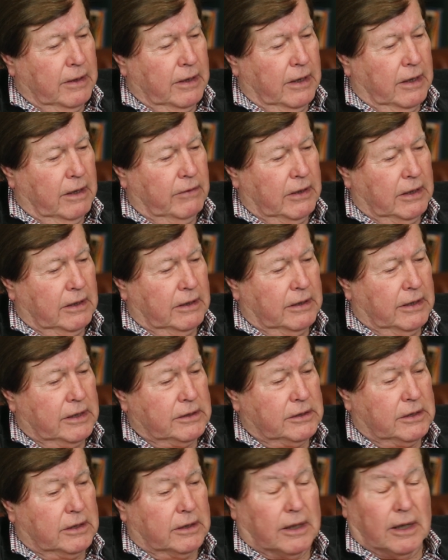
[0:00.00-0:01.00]
And I think
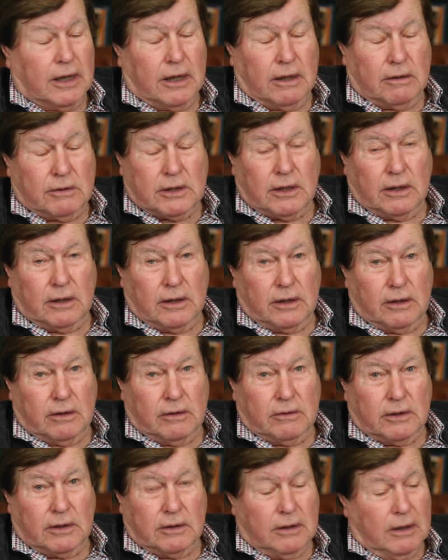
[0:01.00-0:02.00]
yesterday I was telling
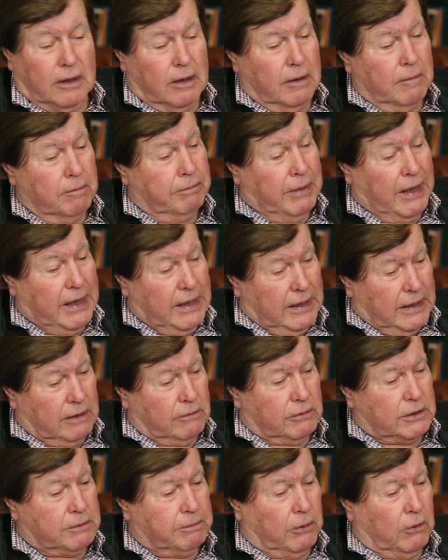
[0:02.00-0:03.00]
you that Bailey
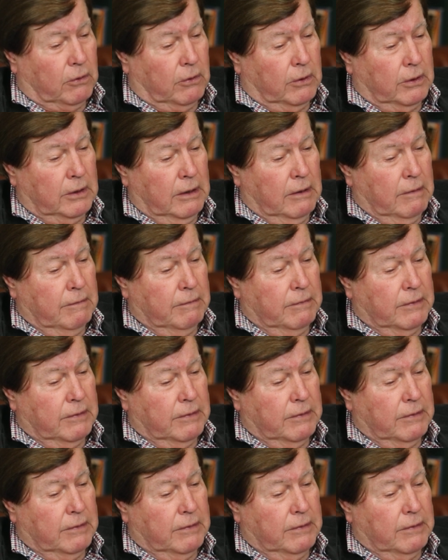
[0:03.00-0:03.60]
was born.